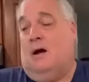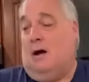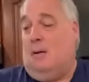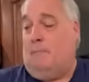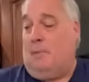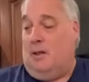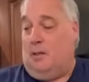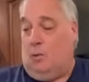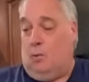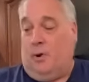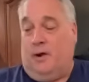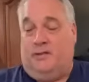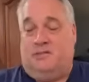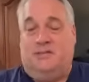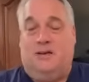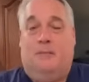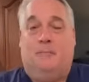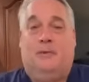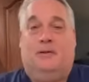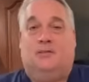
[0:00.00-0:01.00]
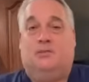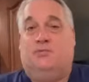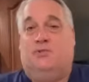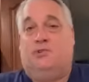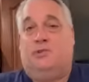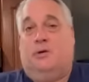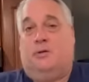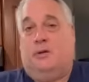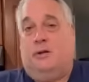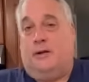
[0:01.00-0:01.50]
By the way, 10 minutes of each
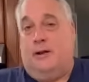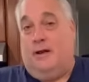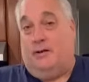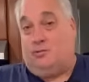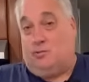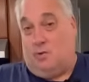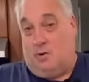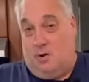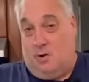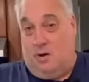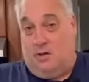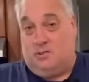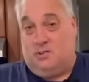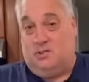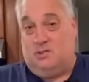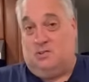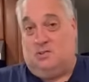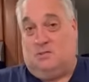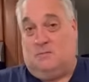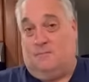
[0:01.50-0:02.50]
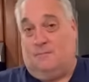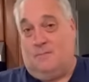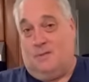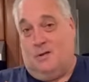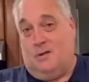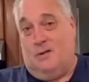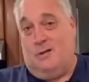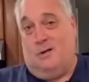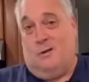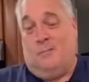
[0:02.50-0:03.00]
other, natural causes.
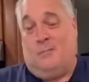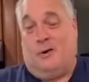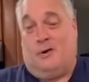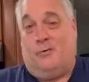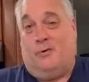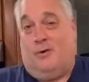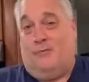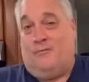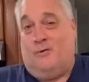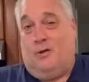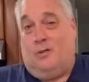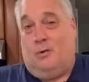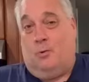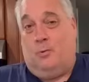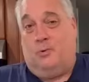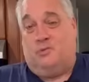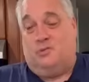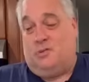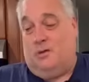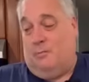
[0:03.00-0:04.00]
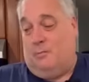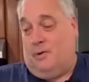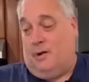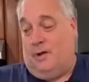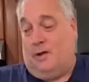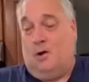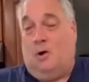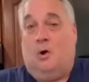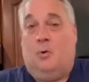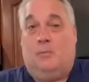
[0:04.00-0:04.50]
My grandfather always said, when I
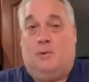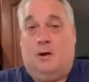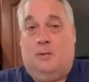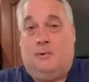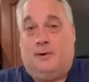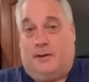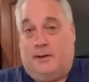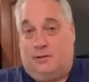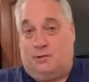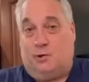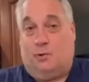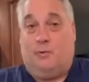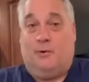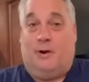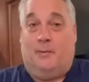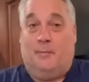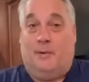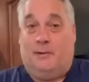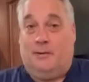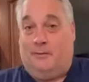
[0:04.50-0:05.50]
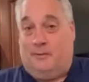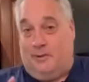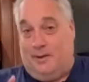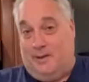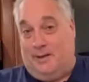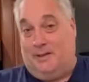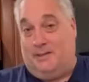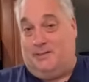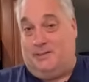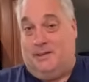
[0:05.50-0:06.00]
go, I'm coming to get your grandmother. And
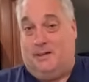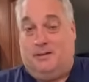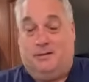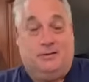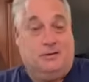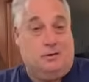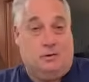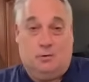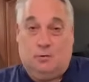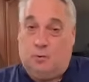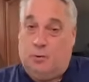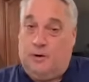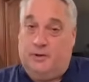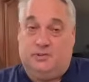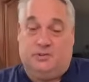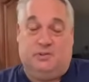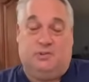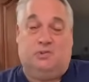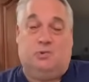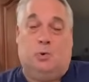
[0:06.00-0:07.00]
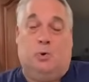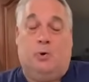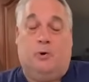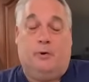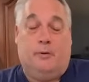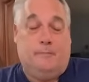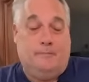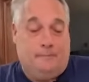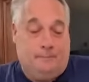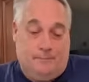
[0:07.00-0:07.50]
he did. Crazy story,
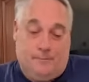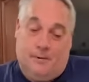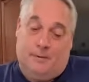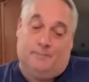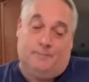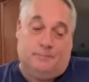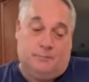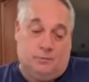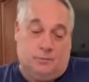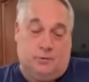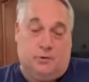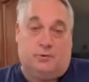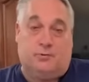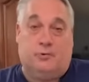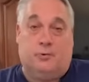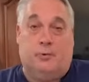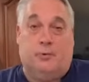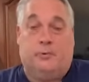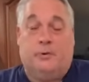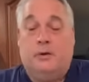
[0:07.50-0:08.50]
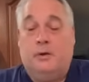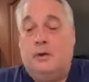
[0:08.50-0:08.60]
but the truth.